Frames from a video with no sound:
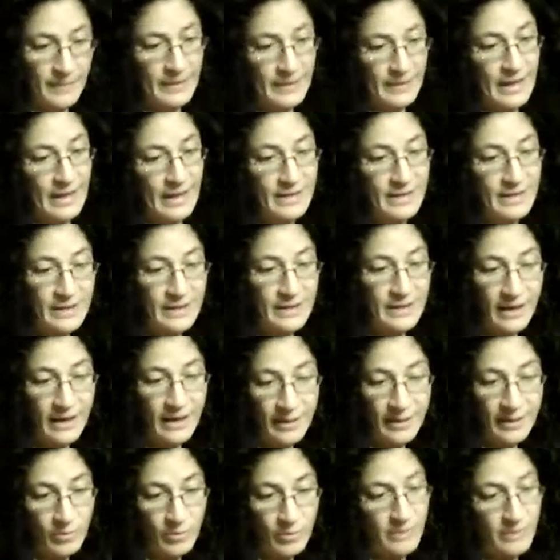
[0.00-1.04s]
and that I
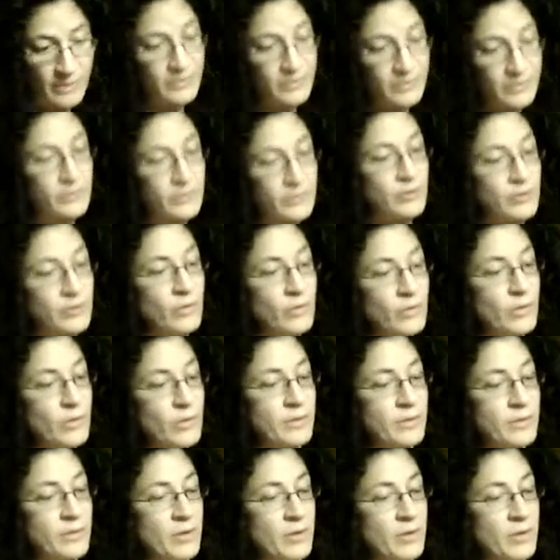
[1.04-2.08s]
was to no one
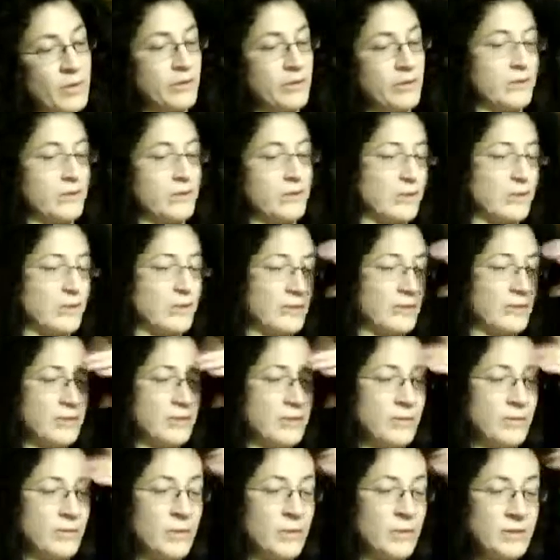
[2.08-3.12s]
upon earth
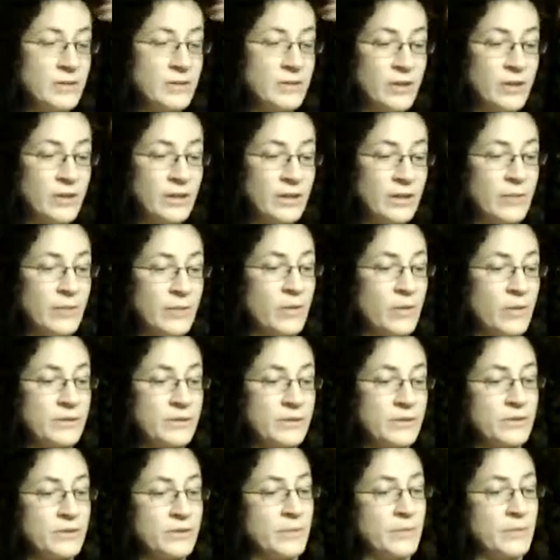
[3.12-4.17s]
what Dolly was
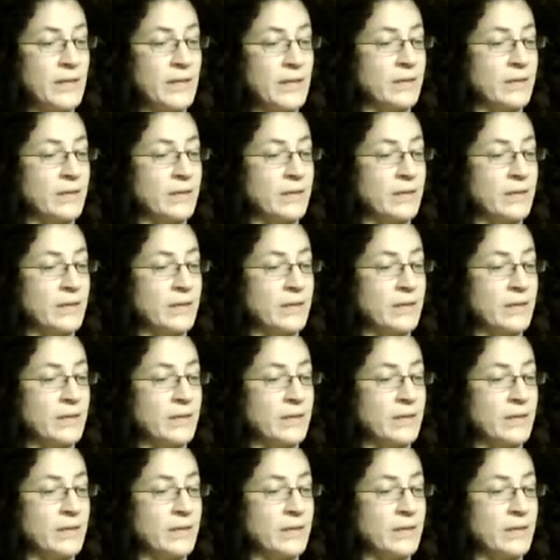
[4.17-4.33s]
to me.